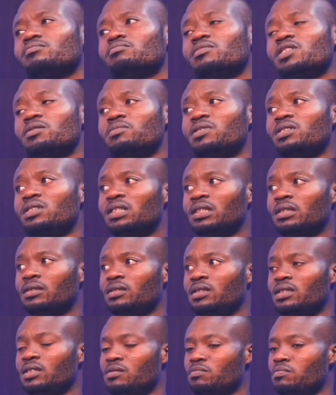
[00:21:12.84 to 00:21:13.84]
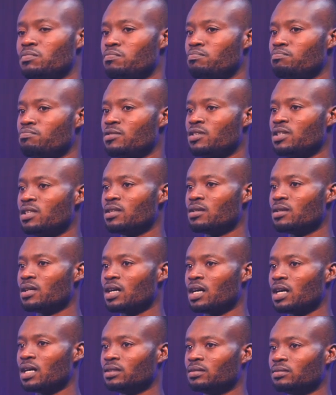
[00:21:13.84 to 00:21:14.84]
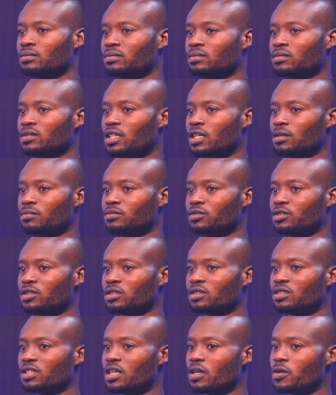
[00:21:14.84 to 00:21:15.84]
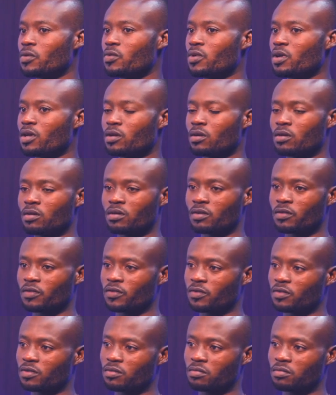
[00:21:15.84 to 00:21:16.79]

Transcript: Maybe they did, and I'm not aware of.